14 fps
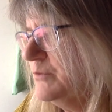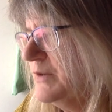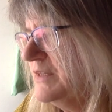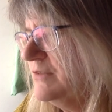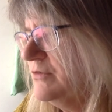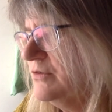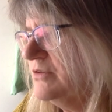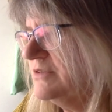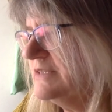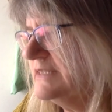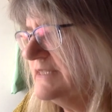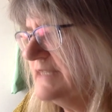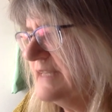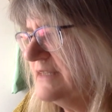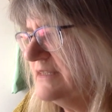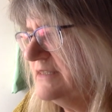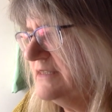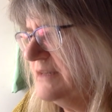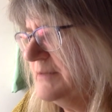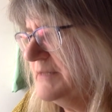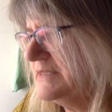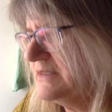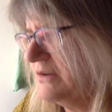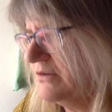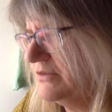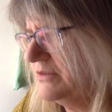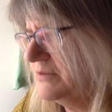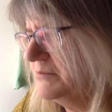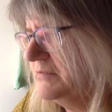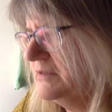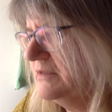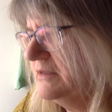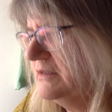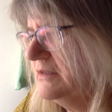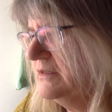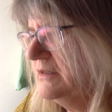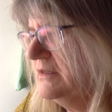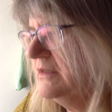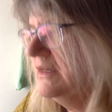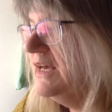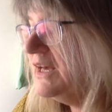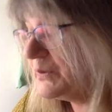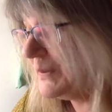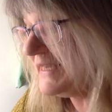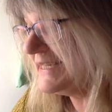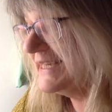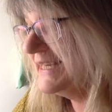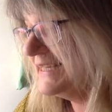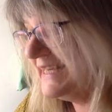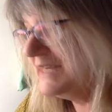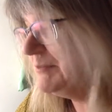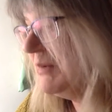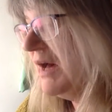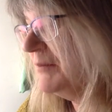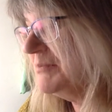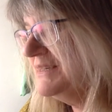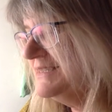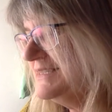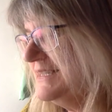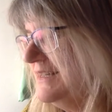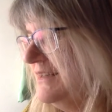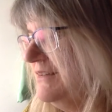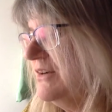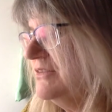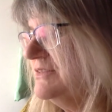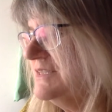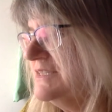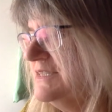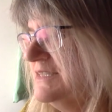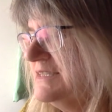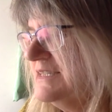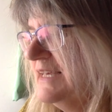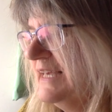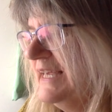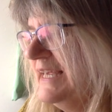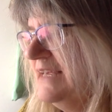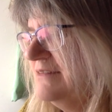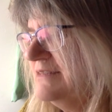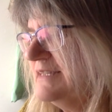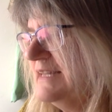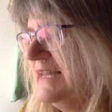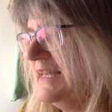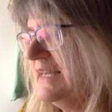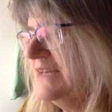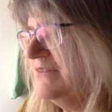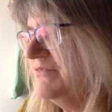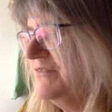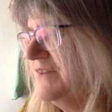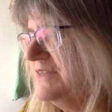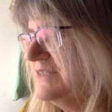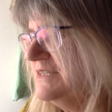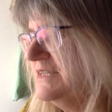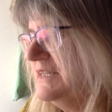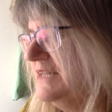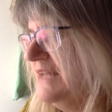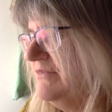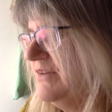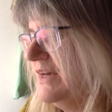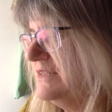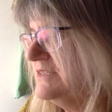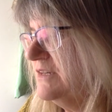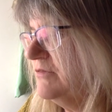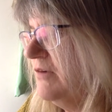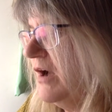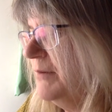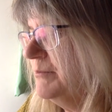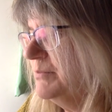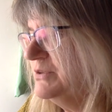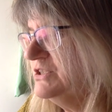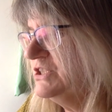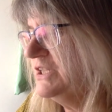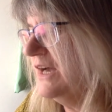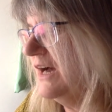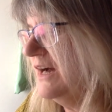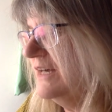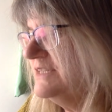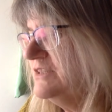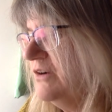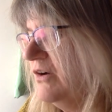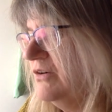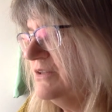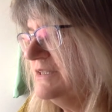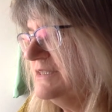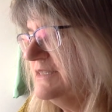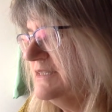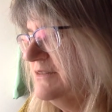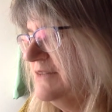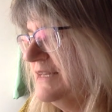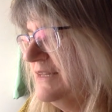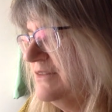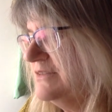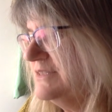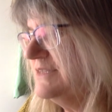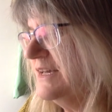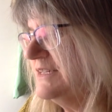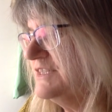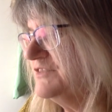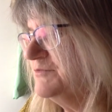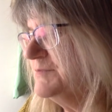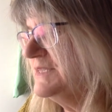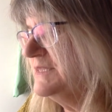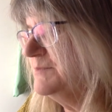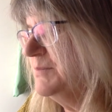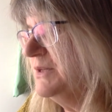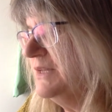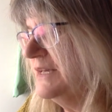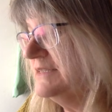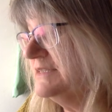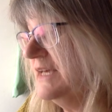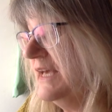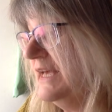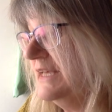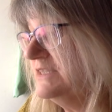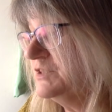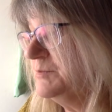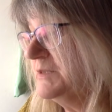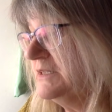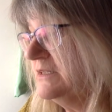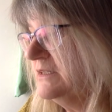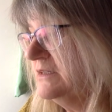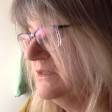whether or not to set the dummies on them? "Quick, keep up," said Aunt Constance, heels clacking faster than ever and her arm pushing Ida on until they lost sight of Mrs. Buller and her henchman.